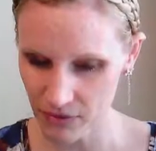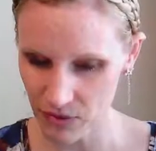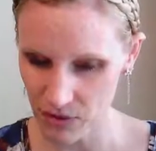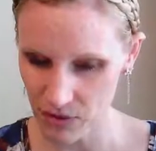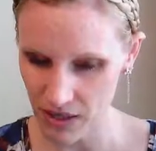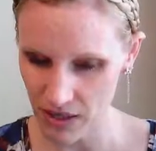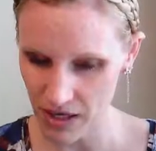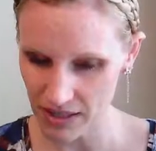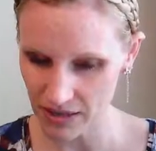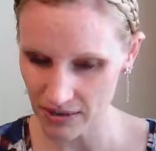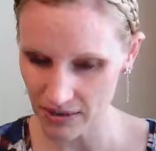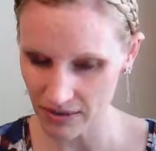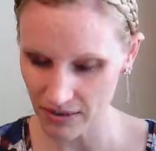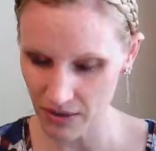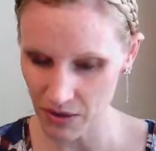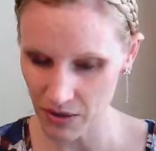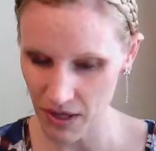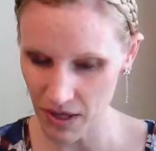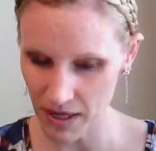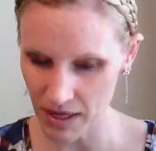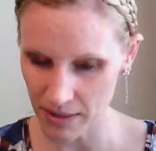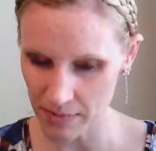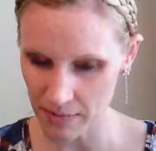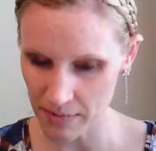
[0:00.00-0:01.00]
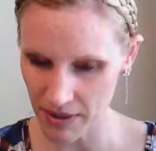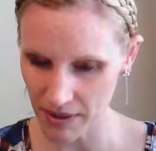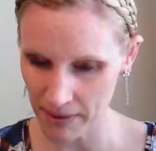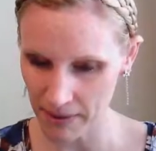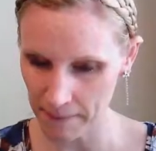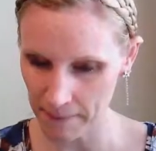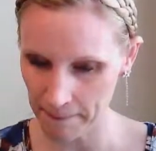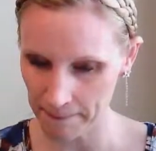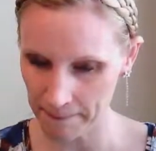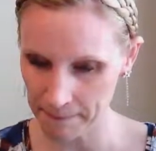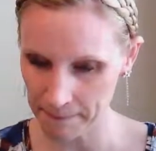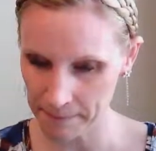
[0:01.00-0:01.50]
You got it,
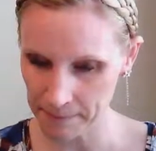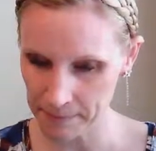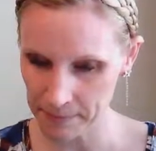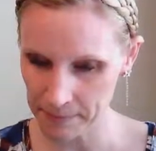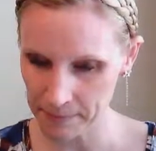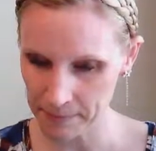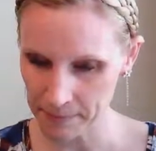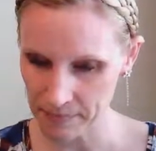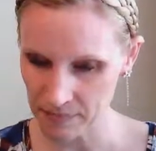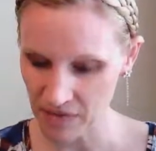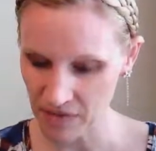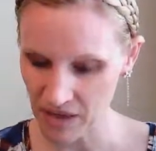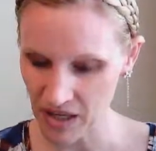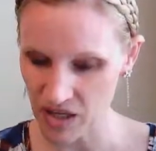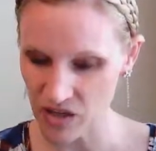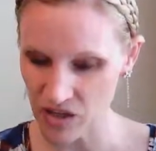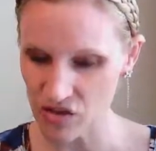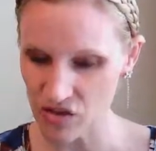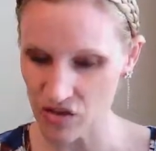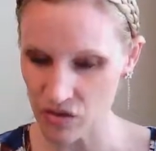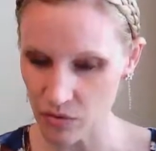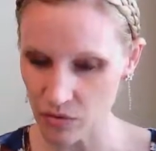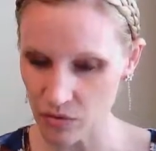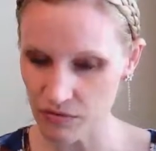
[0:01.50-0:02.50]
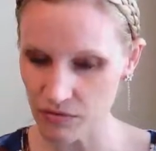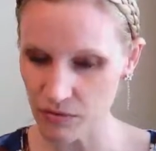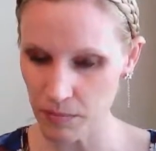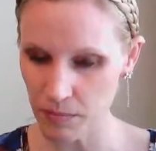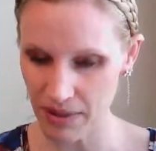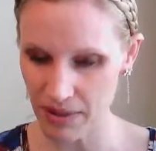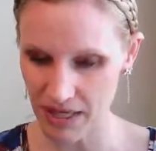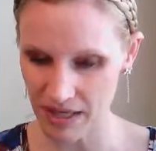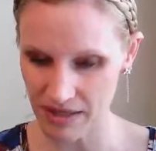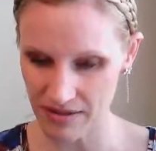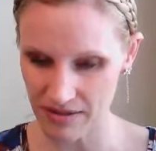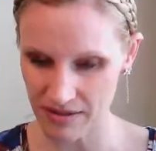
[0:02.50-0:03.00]
man. He sued for
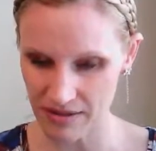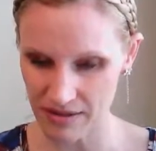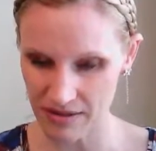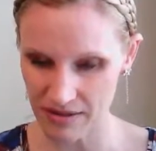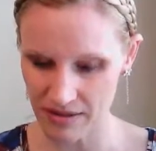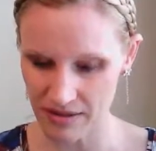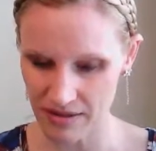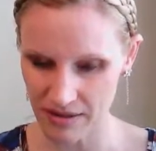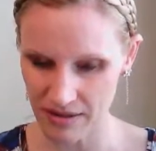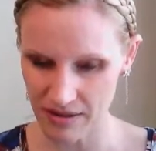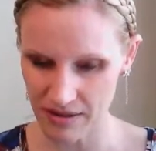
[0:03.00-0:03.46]
peace.